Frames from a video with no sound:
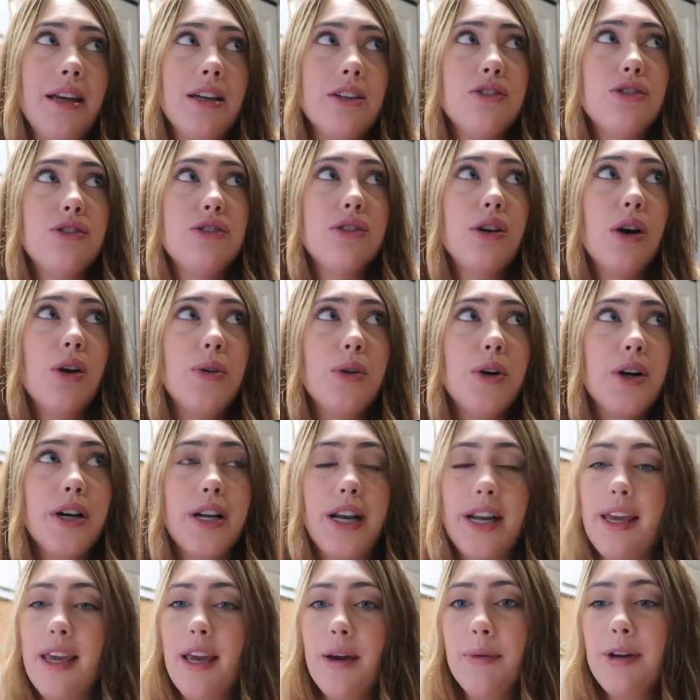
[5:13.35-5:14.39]
Like, it's so good.
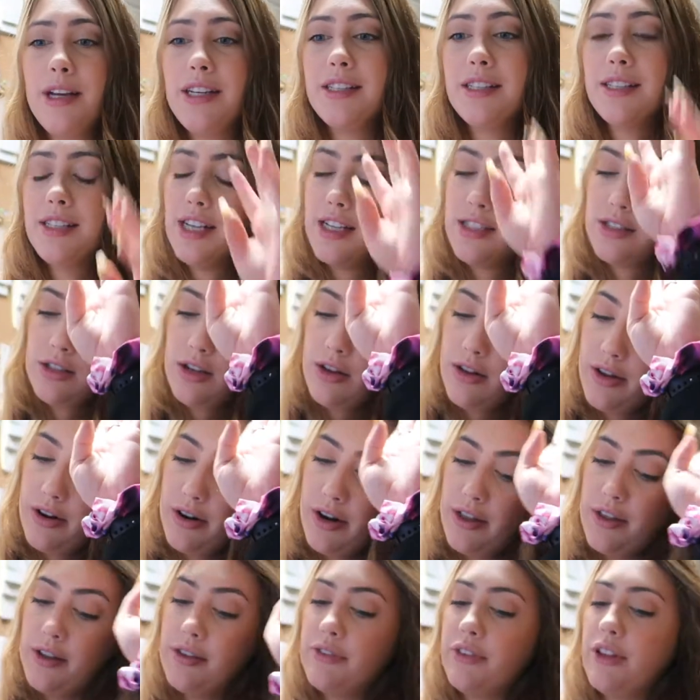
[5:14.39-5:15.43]
I can't wait to taste all
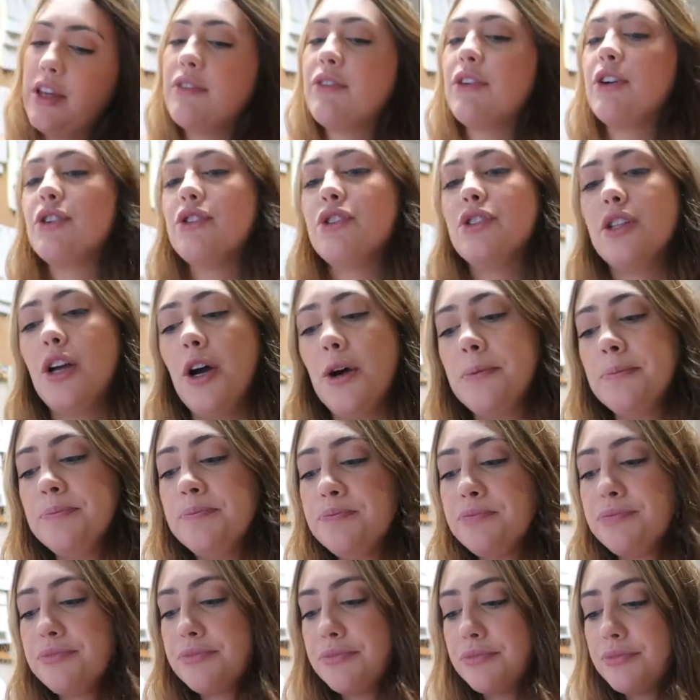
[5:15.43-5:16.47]
their other flavors. So,
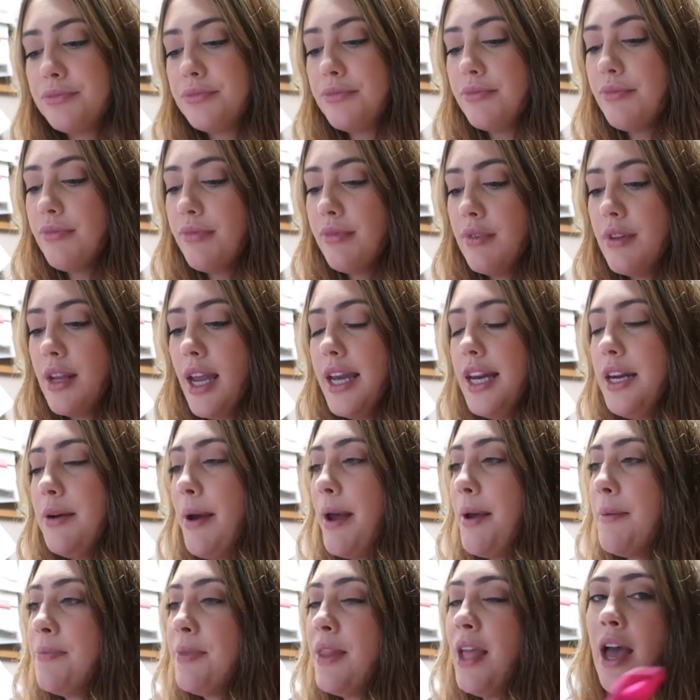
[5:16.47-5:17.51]

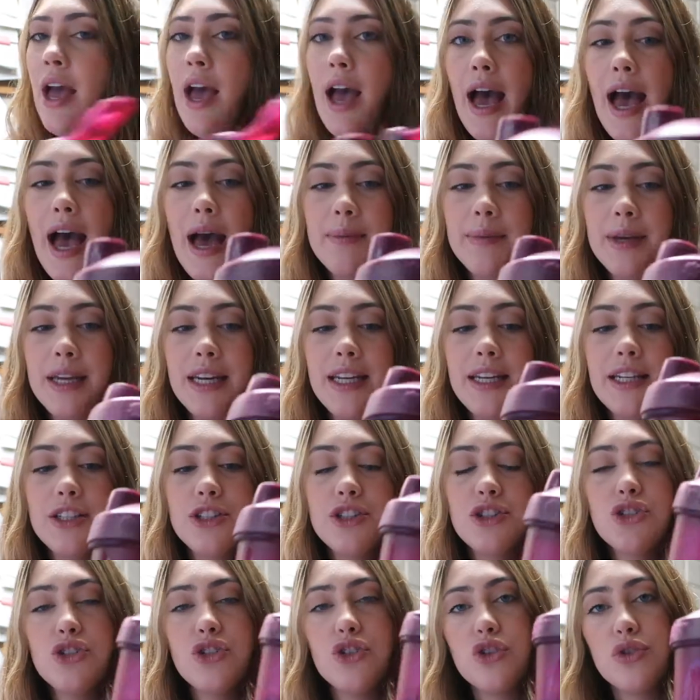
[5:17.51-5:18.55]
Anyway, I'm
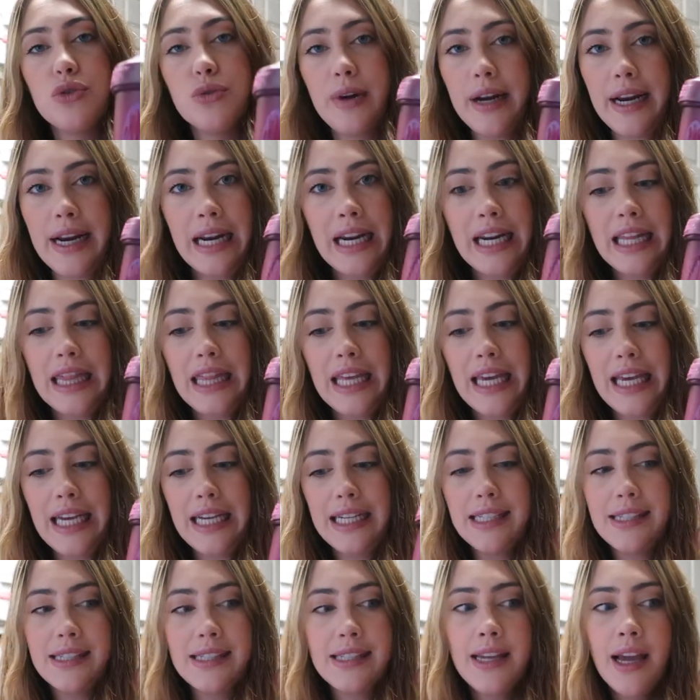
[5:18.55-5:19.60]
gonna drink
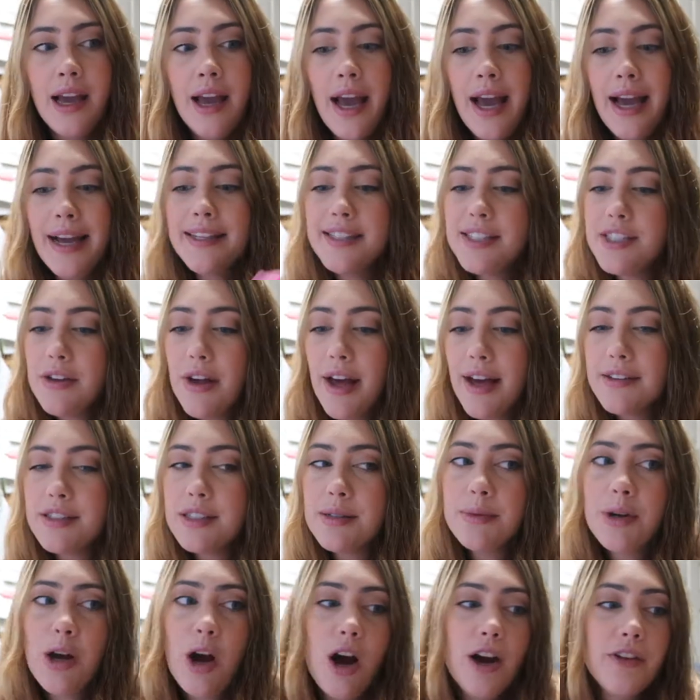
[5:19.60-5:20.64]
this. I still have
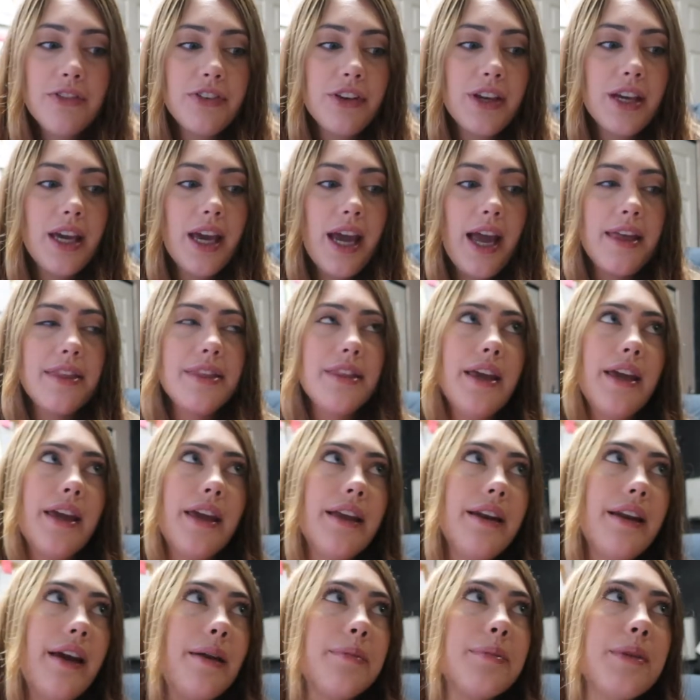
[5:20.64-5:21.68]
some coffee and
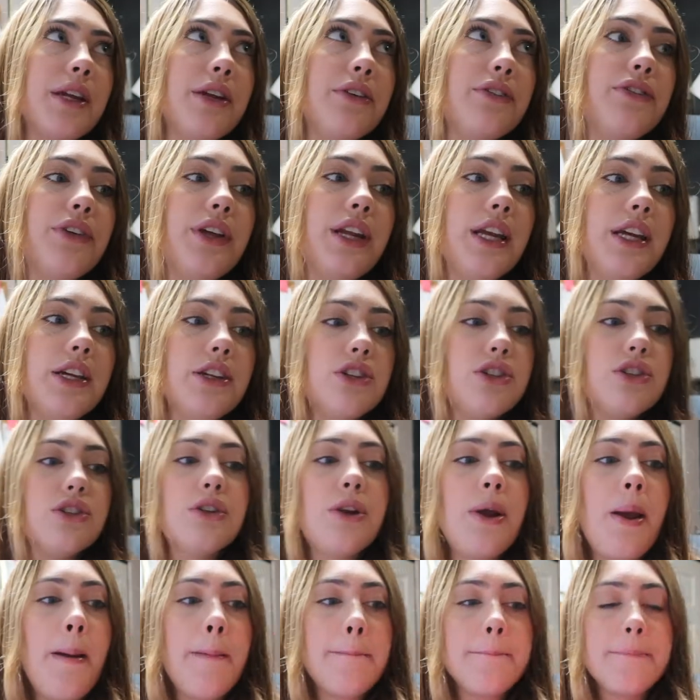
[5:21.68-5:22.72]
then I'm gonna finish